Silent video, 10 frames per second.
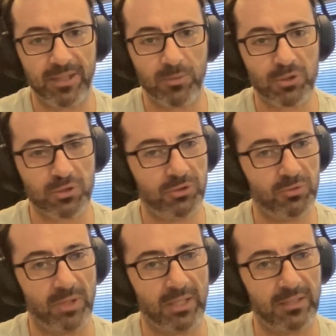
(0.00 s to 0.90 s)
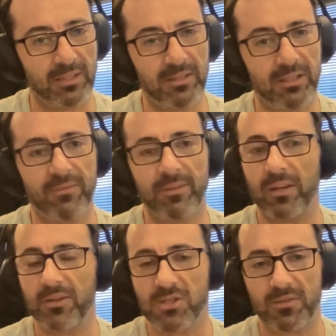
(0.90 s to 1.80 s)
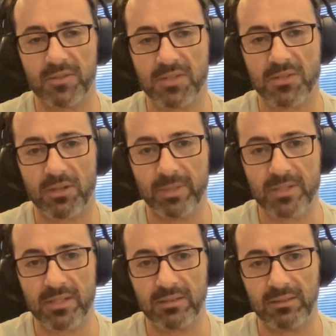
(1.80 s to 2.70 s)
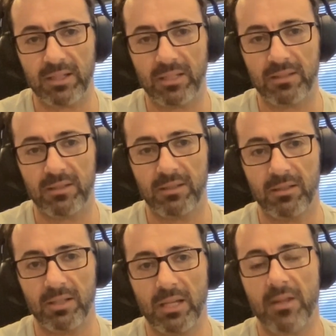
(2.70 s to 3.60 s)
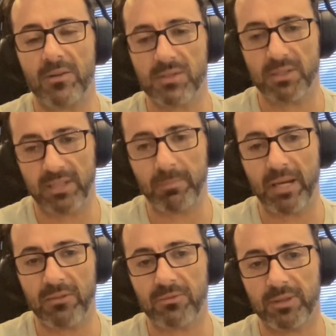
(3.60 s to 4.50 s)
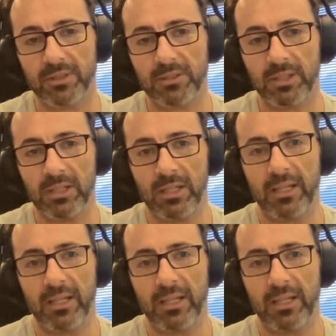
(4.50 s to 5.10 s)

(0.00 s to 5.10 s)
I think we should do that. And if other services are missing and there is a demand for it,